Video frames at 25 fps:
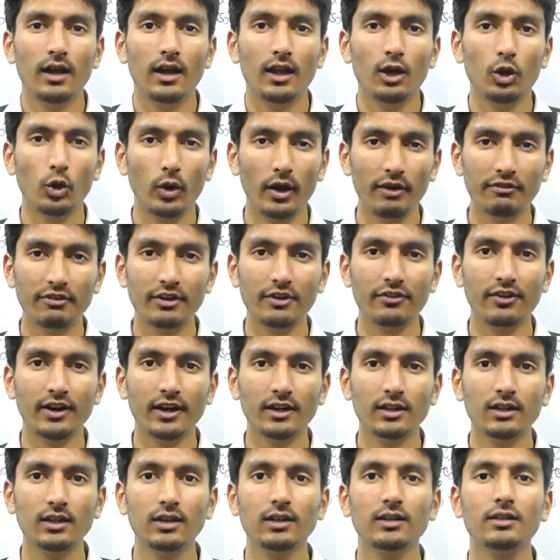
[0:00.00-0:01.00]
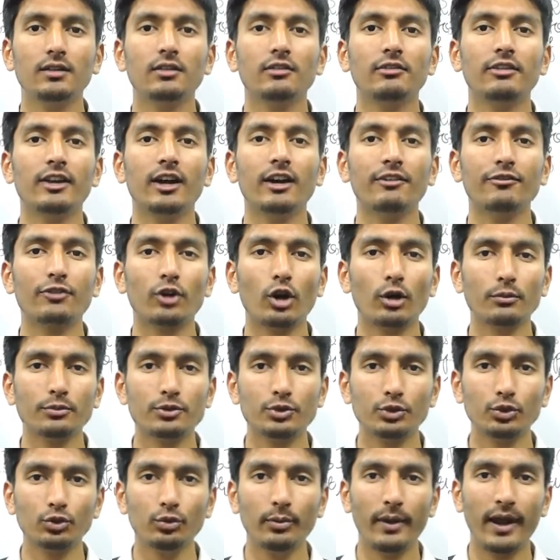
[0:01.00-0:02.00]
Hello everyone, we are from
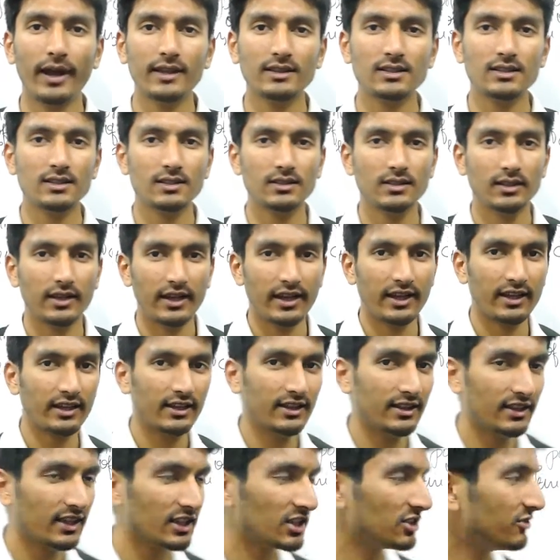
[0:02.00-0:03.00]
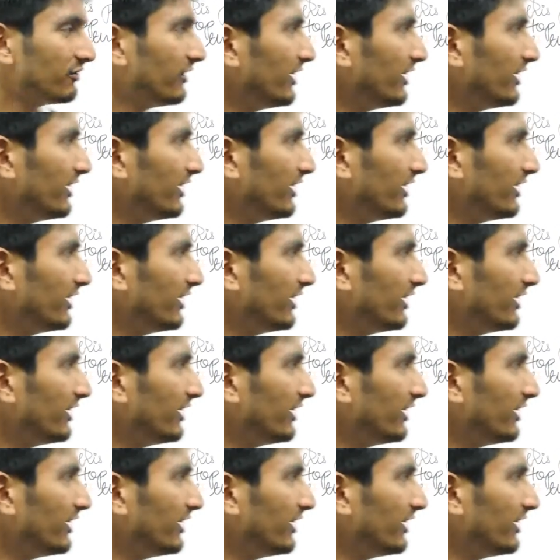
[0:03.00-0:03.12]
True Maths, and in this